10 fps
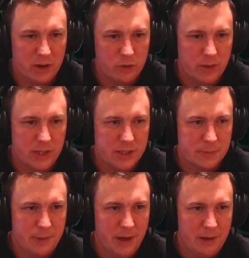are creatures
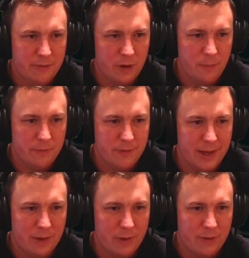apart from
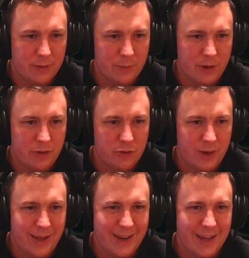Flowering of the White
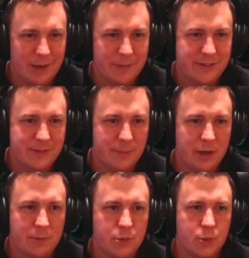Tree and Animist,
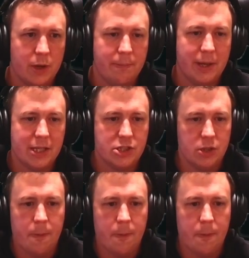Mite, which we'll come back to.